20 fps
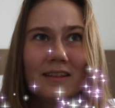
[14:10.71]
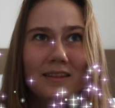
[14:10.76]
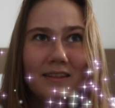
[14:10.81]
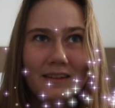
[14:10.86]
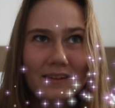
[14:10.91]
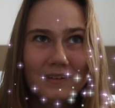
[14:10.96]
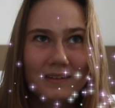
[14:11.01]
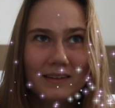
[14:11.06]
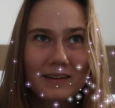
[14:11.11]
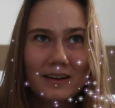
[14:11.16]

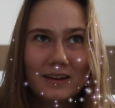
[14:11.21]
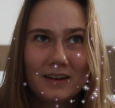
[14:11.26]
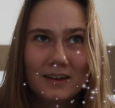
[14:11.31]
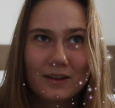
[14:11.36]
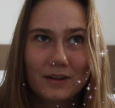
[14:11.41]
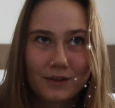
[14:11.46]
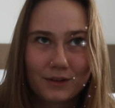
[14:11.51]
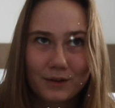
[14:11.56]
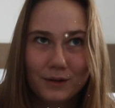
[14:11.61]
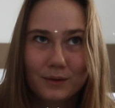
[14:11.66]
This
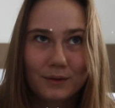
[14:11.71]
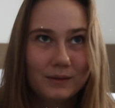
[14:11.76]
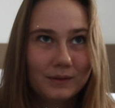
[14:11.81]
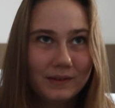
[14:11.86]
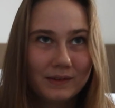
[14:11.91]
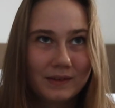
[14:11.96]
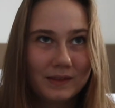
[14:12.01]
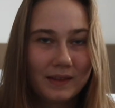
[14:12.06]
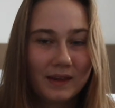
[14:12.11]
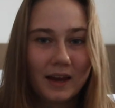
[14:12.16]

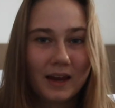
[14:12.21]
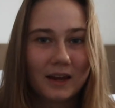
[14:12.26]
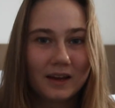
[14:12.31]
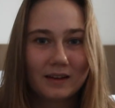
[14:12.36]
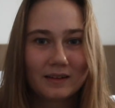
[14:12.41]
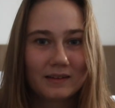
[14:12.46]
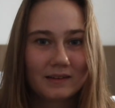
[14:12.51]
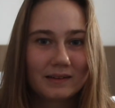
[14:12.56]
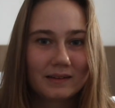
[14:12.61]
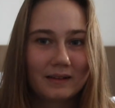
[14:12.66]
includes
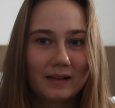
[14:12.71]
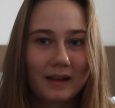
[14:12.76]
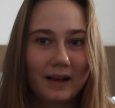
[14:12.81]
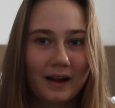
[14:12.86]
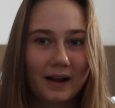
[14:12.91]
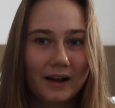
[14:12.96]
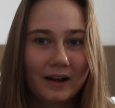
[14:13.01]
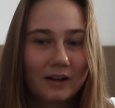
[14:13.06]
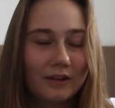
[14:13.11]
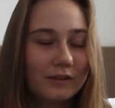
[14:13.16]
things
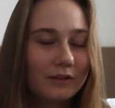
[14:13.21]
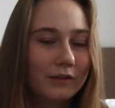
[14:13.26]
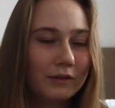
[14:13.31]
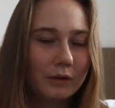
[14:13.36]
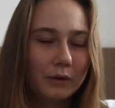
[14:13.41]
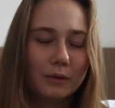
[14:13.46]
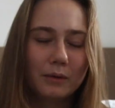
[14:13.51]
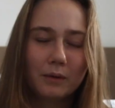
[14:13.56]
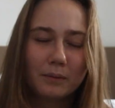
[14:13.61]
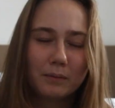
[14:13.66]
like
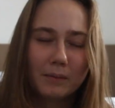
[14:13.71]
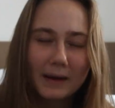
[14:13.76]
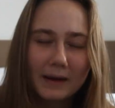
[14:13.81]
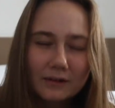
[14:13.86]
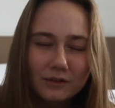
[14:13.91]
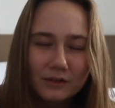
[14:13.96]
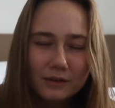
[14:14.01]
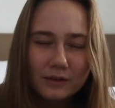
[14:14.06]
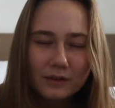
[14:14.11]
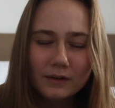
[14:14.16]
scooter
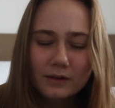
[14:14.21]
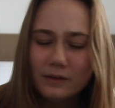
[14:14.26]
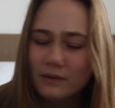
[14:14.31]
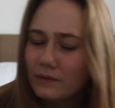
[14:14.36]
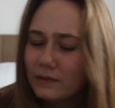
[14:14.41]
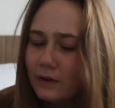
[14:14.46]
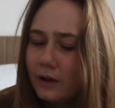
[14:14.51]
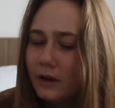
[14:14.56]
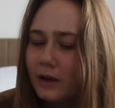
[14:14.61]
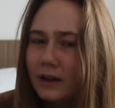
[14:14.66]

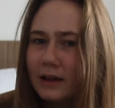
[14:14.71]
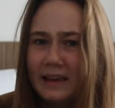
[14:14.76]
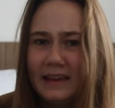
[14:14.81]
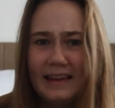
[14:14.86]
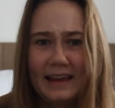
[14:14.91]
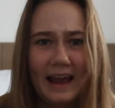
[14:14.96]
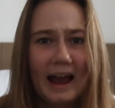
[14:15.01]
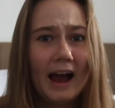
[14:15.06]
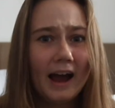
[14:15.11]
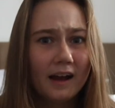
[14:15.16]
rentals,
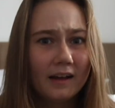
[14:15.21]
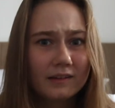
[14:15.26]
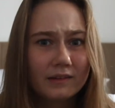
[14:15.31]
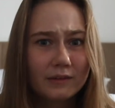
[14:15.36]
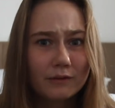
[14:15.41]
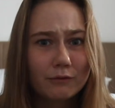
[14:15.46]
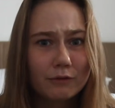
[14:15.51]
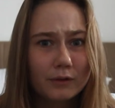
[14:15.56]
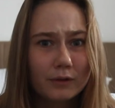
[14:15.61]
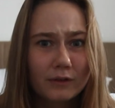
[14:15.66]

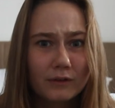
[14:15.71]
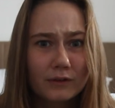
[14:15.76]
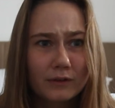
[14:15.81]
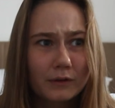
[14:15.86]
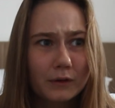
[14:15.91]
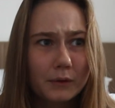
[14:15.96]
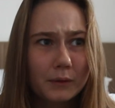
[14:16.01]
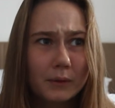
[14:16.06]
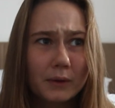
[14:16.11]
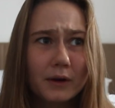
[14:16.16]
gas for the
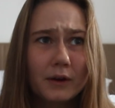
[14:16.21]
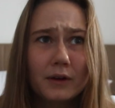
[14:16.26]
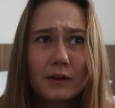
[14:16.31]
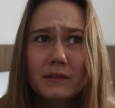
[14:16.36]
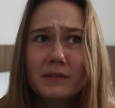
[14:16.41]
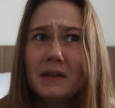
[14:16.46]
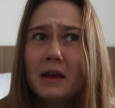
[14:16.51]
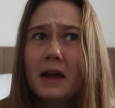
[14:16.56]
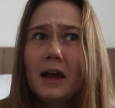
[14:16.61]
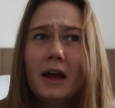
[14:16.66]

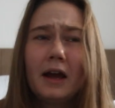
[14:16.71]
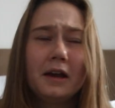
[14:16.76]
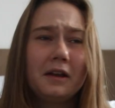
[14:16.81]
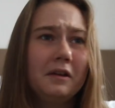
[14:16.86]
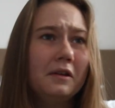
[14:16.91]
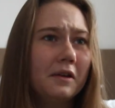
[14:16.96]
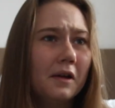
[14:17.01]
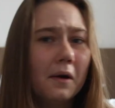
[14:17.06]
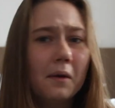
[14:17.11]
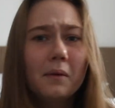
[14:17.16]
scooters. I
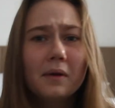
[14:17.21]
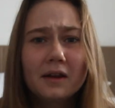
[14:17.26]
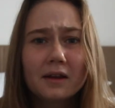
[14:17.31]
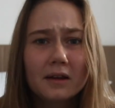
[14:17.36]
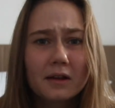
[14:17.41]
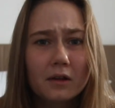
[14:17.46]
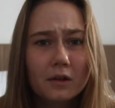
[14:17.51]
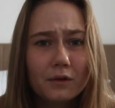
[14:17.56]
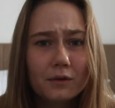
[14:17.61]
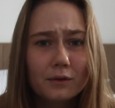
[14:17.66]
know it
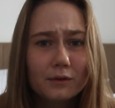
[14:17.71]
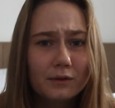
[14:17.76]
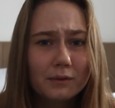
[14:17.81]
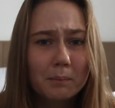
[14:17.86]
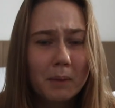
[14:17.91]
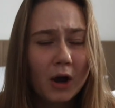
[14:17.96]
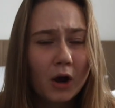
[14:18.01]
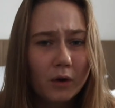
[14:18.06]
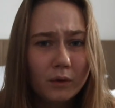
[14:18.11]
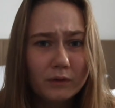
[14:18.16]
includes
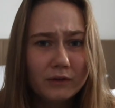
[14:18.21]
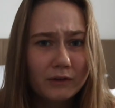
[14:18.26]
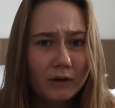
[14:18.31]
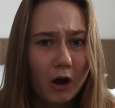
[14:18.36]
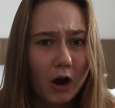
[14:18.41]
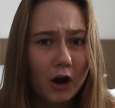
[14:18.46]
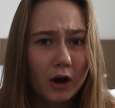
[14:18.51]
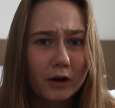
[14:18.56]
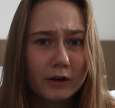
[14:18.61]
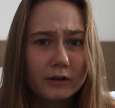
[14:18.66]

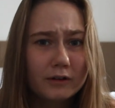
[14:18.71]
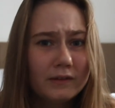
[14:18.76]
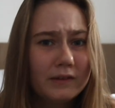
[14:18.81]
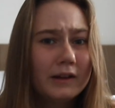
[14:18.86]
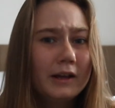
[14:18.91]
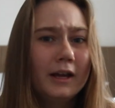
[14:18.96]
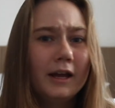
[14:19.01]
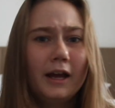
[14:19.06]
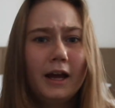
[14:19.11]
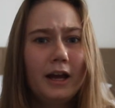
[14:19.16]
postcards
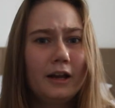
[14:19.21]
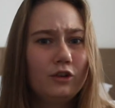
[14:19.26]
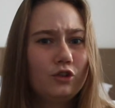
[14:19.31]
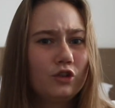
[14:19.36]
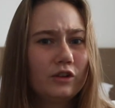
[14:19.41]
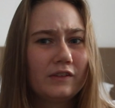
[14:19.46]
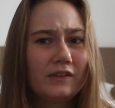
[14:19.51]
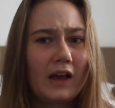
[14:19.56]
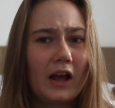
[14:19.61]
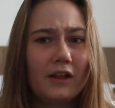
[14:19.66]
and
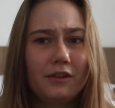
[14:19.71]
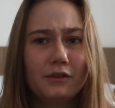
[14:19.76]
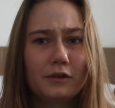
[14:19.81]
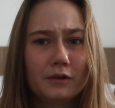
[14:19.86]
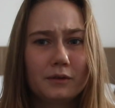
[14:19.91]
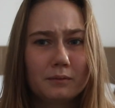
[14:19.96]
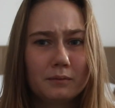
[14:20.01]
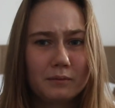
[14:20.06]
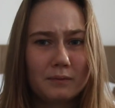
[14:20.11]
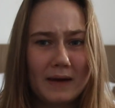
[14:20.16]
just
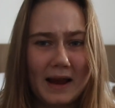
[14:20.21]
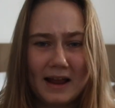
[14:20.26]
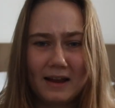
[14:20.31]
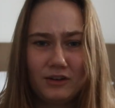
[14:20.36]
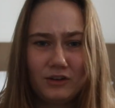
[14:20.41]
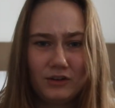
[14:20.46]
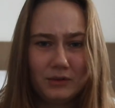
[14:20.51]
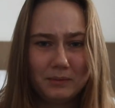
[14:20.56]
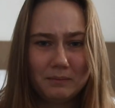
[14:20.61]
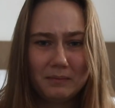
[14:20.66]
other
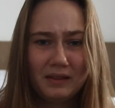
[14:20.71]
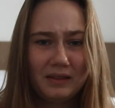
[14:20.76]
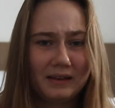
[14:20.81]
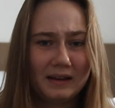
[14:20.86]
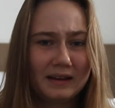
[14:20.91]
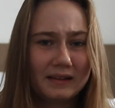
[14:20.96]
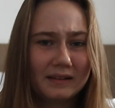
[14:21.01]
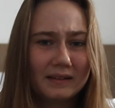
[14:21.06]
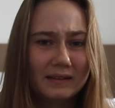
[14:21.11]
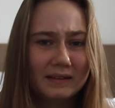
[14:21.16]
random
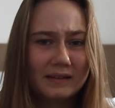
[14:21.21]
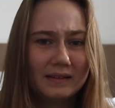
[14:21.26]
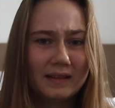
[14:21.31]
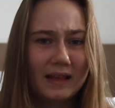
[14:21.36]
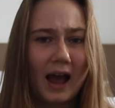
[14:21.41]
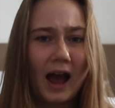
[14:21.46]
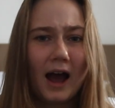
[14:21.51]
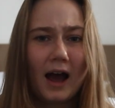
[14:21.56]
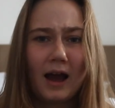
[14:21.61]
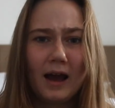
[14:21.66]
things
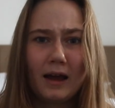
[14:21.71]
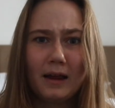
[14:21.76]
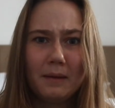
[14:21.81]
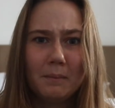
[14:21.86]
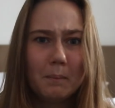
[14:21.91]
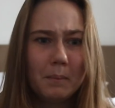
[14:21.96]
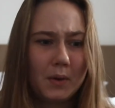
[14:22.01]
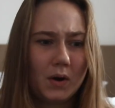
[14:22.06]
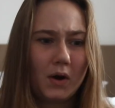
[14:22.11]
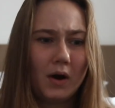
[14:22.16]
that I
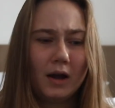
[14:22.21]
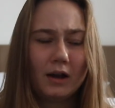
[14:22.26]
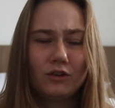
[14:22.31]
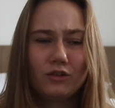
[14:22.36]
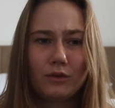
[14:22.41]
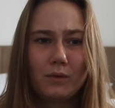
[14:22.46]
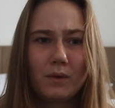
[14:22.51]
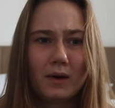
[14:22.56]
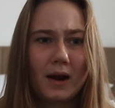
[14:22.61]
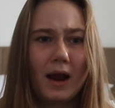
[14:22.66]
bought
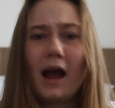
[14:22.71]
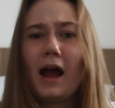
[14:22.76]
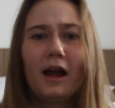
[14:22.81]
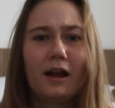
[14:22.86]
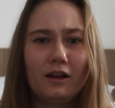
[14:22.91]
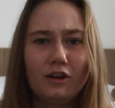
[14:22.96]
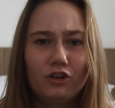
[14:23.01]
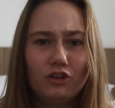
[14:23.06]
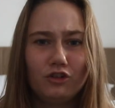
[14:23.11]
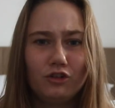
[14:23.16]
or
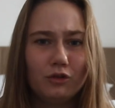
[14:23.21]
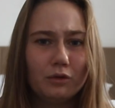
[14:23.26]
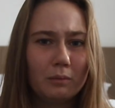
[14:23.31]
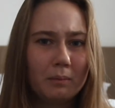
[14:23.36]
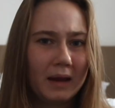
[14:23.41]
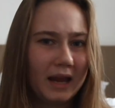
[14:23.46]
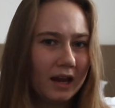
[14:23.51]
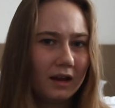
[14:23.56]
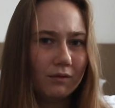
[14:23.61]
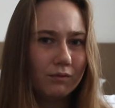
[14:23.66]
had to
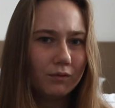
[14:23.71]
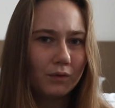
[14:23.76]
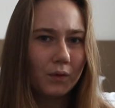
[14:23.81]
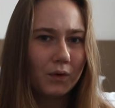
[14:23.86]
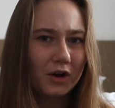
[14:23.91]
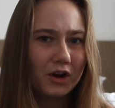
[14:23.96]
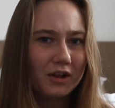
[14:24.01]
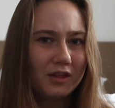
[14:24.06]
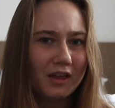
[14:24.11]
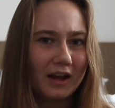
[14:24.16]
pay
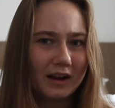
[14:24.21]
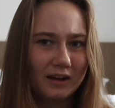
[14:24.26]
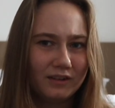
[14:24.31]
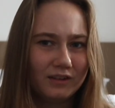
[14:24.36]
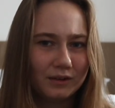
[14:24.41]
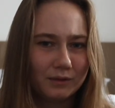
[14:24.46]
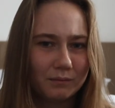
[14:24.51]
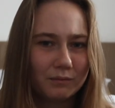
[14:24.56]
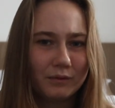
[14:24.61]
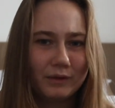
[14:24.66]
for that
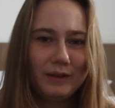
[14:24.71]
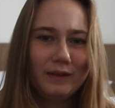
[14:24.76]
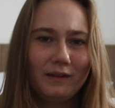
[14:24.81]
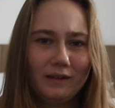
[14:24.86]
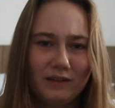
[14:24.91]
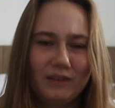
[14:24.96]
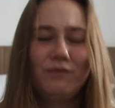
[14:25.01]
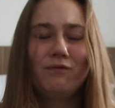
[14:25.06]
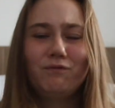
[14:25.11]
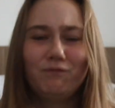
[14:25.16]
didn't really
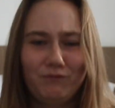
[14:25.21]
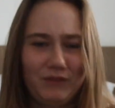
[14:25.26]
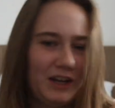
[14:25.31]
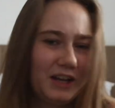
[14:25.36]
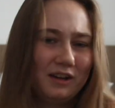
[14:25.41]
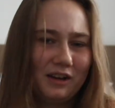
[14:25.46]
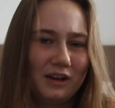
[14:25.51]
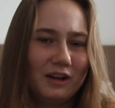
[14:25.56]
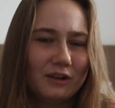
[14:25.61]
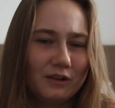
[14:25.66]

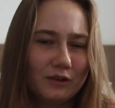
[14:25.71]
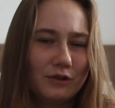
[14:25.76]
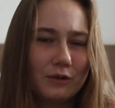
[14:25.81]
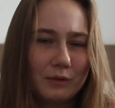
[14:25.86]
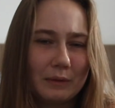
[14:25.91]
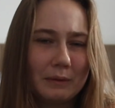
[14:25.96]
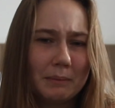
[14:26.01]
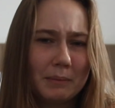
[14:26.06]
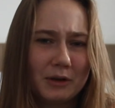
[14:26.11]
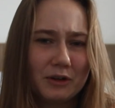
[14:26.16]
fit
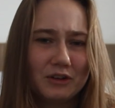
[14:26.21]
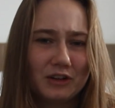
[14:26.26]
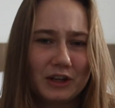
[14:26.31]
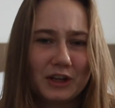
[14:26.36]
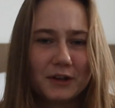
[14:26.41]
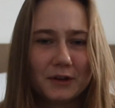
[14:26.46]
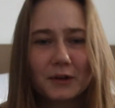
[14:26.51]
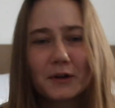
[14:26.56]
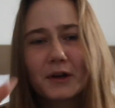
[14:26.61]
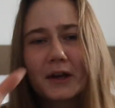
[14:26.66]
into a
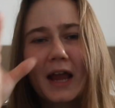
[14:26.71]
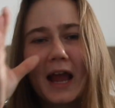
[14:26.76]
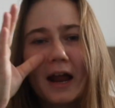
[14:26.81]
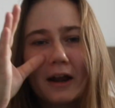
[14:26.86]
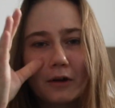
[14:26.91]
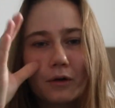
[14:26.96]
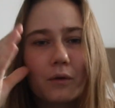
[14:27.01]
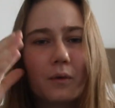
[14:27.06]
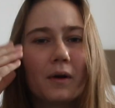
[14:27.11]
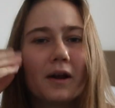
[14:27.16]
particular
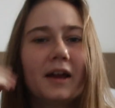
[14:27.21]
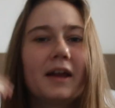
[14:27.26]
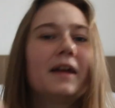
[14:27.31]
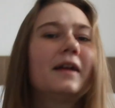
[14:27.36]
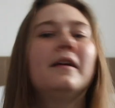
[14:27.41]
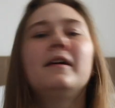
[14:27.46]
category.